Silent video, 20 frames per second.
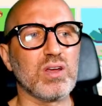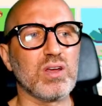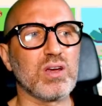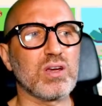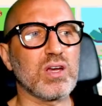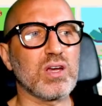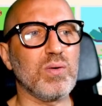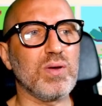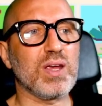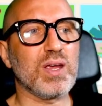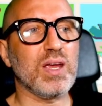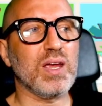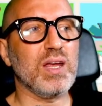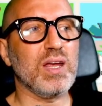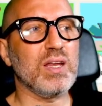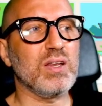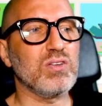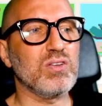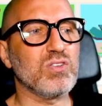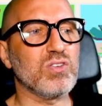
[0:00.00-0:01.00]
going
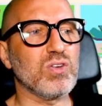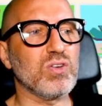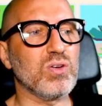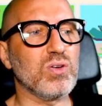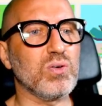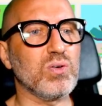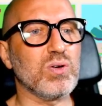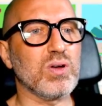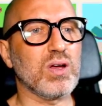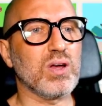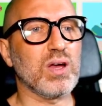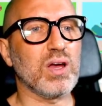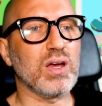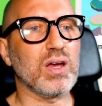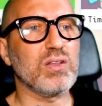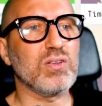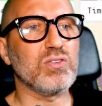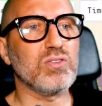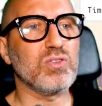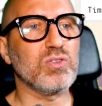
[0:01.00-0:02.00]
into
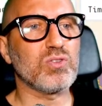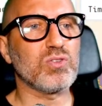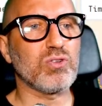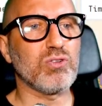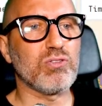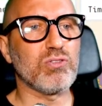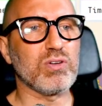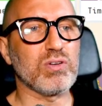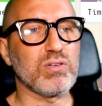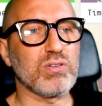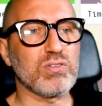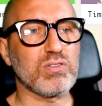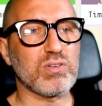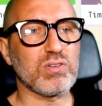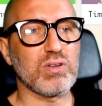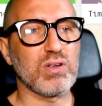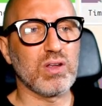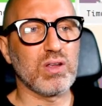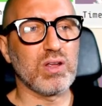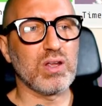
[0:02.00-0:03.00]
the tutorials.
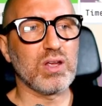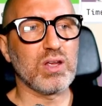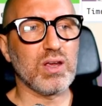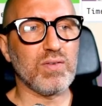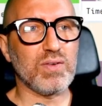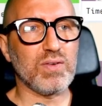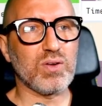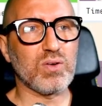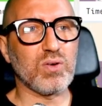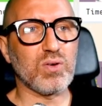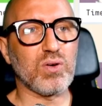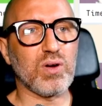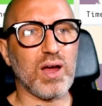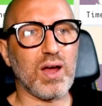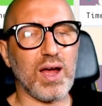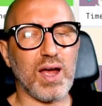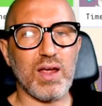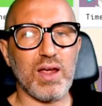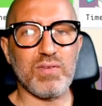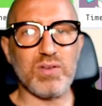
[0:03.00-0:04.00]
If
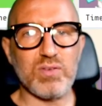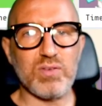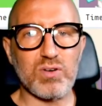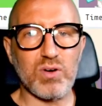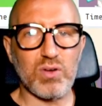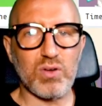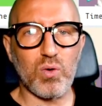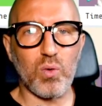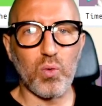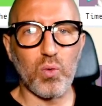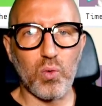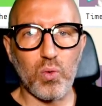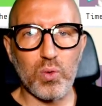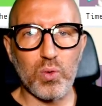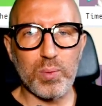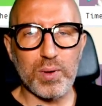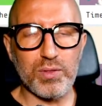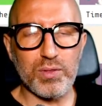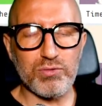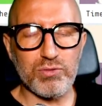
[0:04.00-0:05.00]
you've gone all the
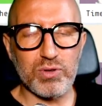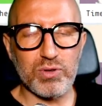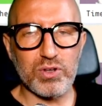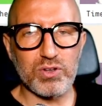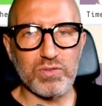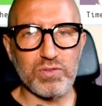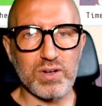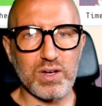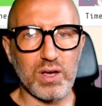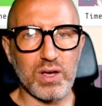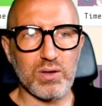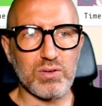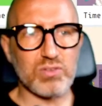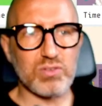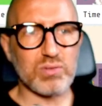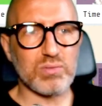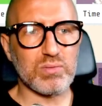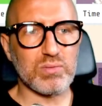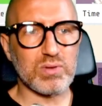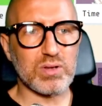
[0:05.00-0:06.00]
way through those
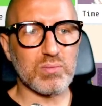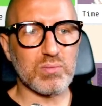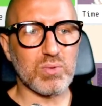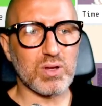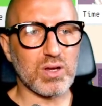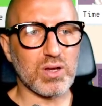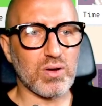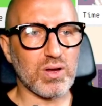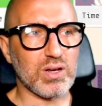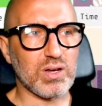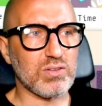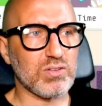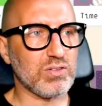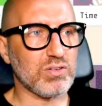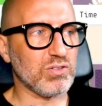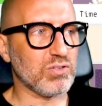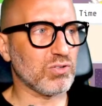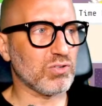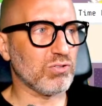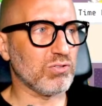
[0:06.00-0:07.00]
videos, we can go into
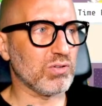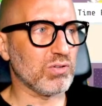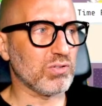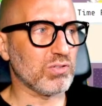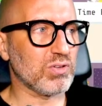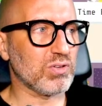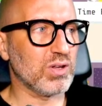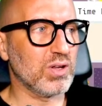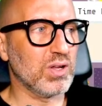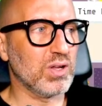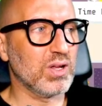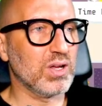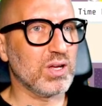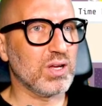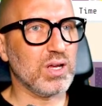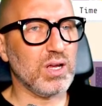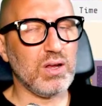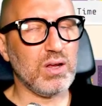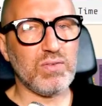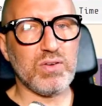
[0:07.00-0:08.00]
tutorials.
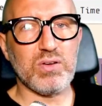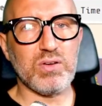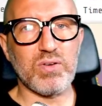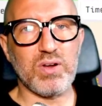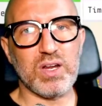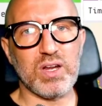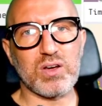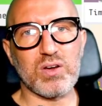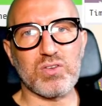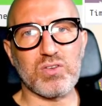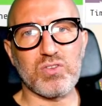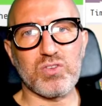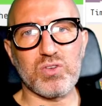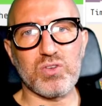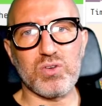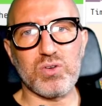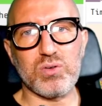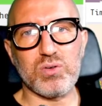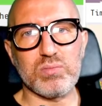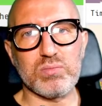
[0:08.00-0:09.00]
If you've only got
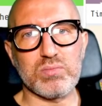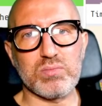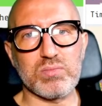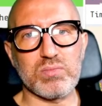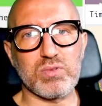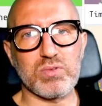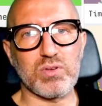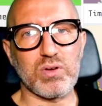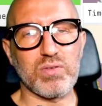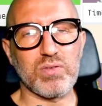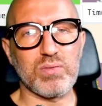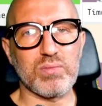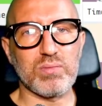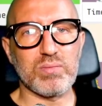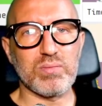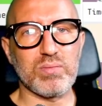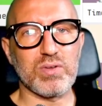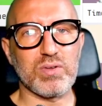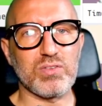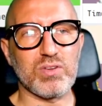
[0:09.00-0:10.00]
to sort of
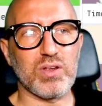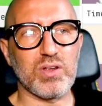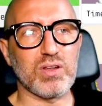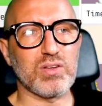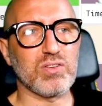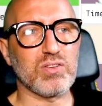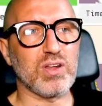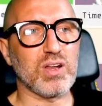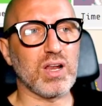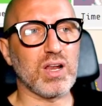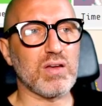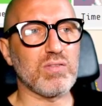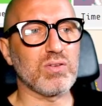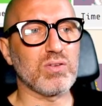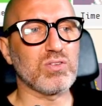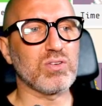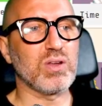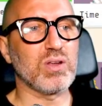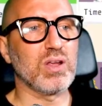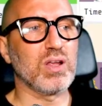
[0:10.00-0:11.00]
certain
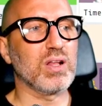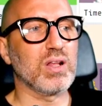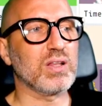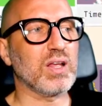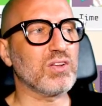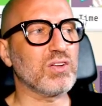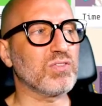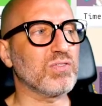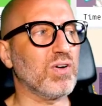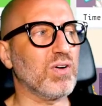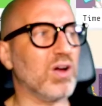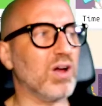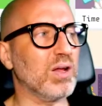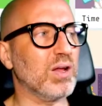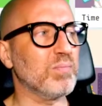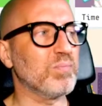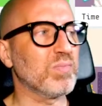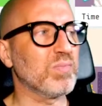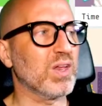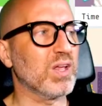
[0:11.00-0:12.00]
levels, that's
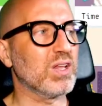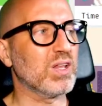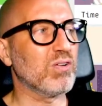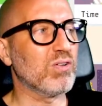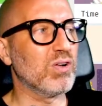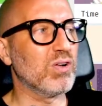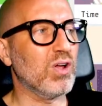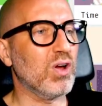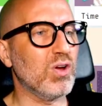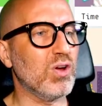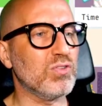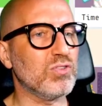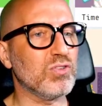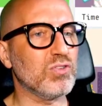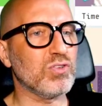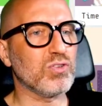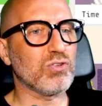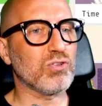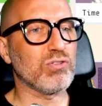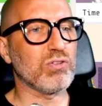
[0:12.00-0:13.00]
fine. There are loads
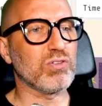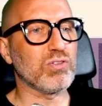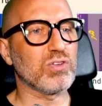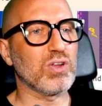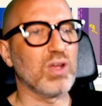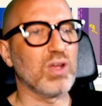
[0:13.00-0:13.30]
of tutorials,